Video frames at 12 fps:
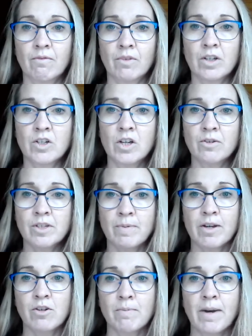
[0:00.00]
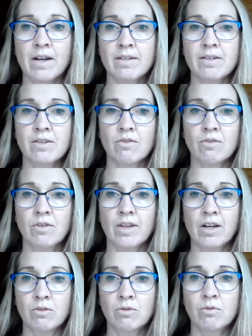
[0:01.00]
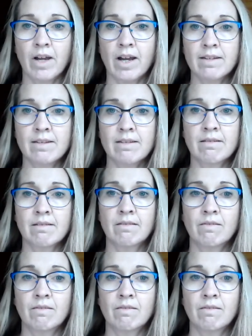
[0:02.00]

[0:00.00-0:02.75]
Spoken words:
continuous spectra passes through that cool gas,